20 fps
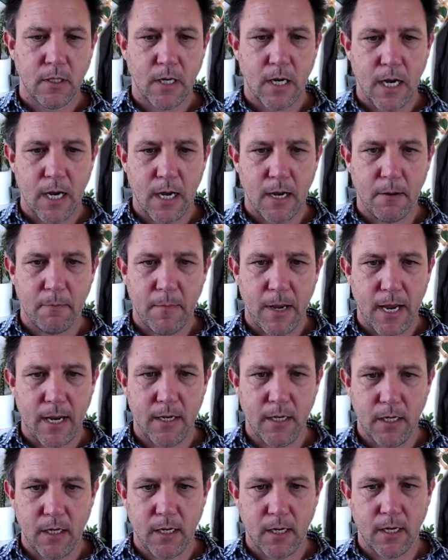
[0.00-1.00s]

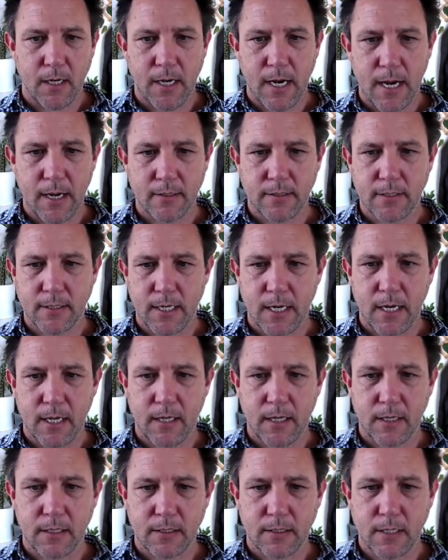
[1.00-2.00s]
And you can now see
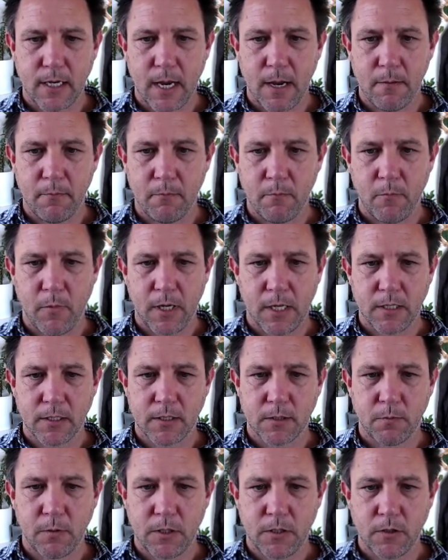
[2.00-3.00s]
that we can
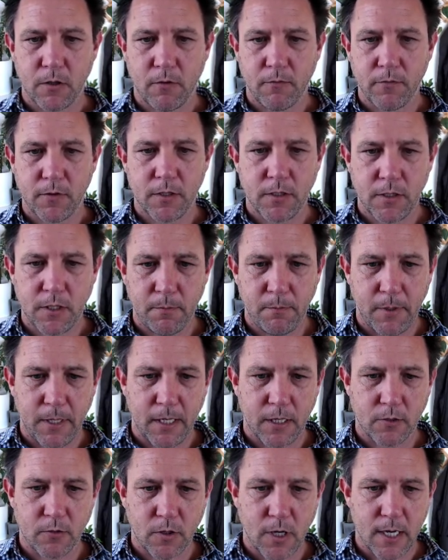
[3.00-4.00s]
switch off the
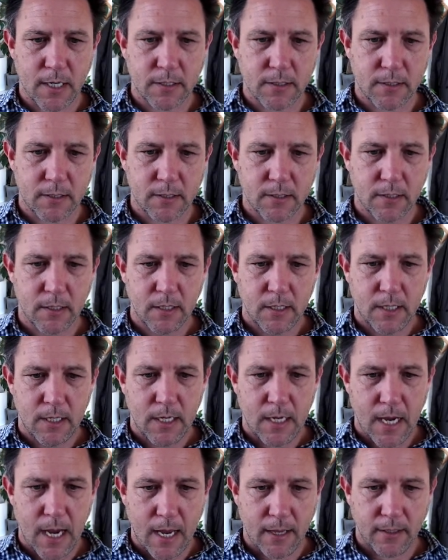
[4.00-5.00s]
shipping address,
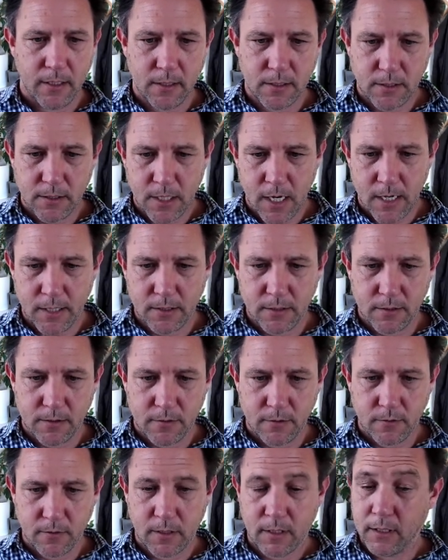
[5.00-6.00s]
and this changes
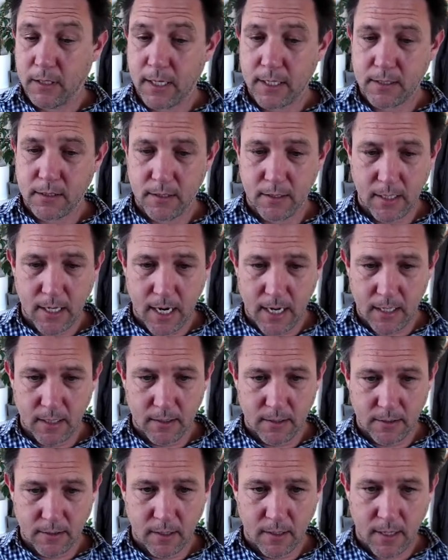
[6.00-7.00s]
to collection date.
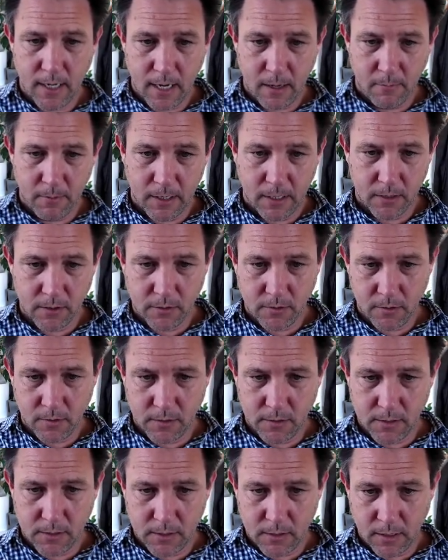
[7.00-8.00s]
So now we can
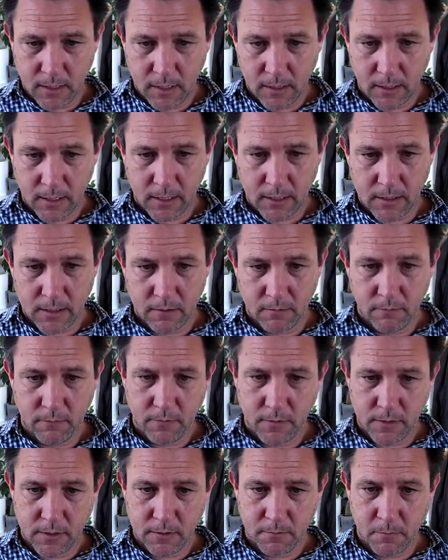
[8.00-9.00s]
choose collection
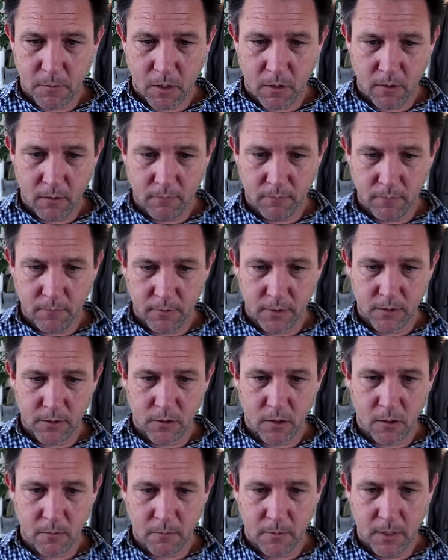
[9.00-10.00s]
for tomorrow from the
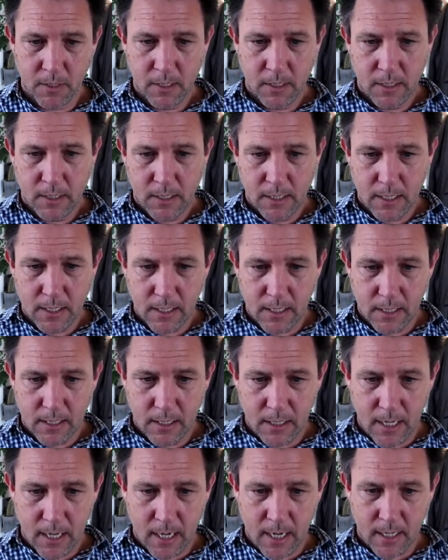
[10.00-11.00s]
shop,
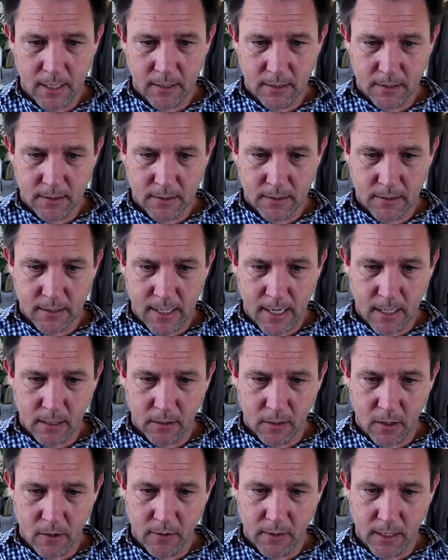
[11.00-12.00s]
and it's now
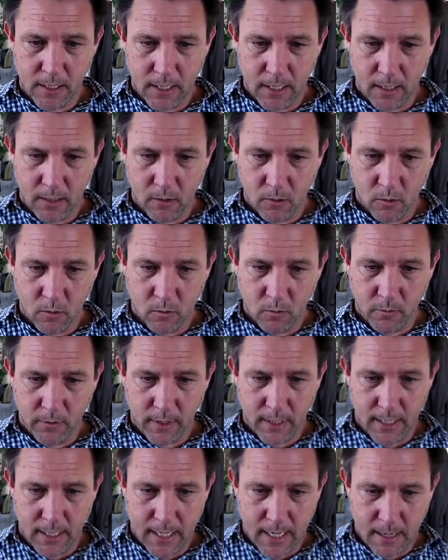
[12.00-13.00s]
loading in all
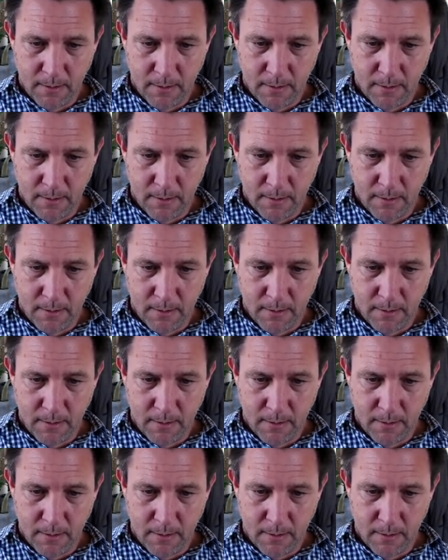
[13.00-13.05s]
the